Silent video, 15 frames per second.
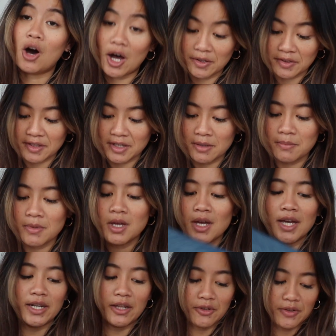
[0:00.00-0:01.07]
awesome.
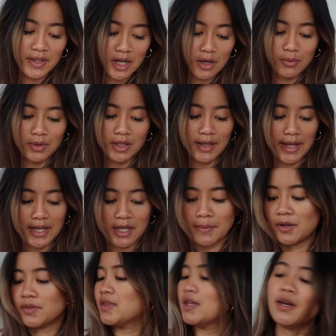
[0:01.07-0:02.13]
Another thing I really like
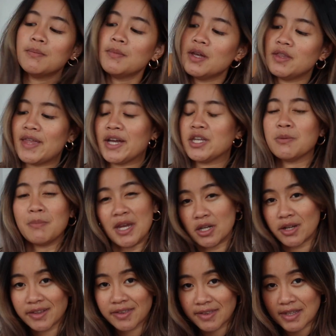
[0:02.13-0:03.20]
about them that you may
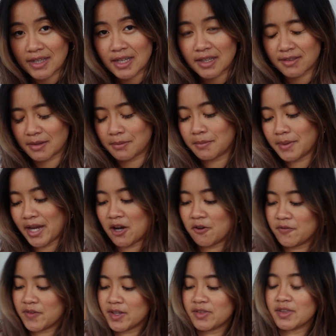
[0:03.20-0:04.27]
not see in some of my
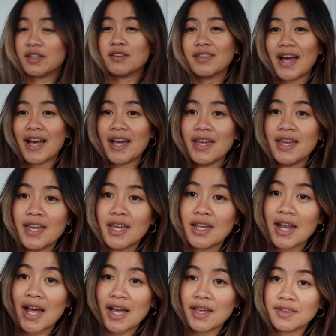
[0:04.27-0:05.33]
outfits is that it
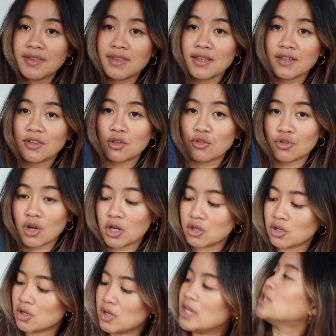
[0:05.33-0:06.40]
has this
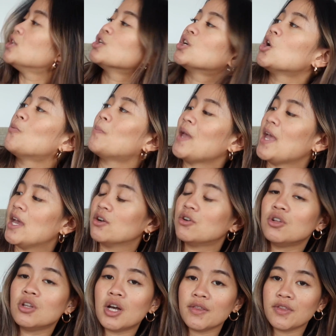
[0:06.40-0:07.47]
darker indigo
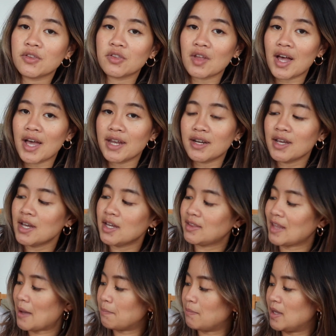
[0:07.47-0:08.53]
panel on the side
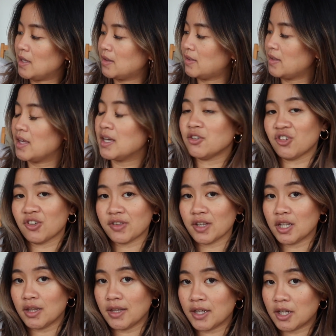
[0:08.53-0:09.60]
that makes it just
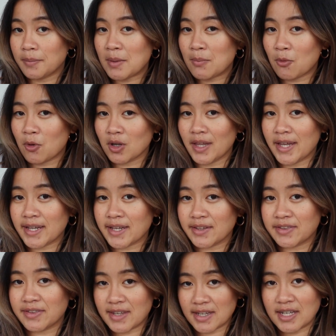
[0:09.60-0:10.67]
a little bit more like a
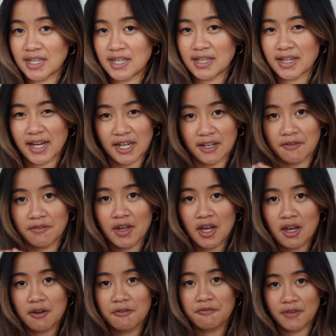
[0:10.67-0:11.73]
skinny kind of
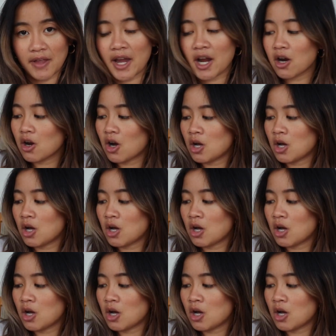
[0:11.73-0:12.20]
flare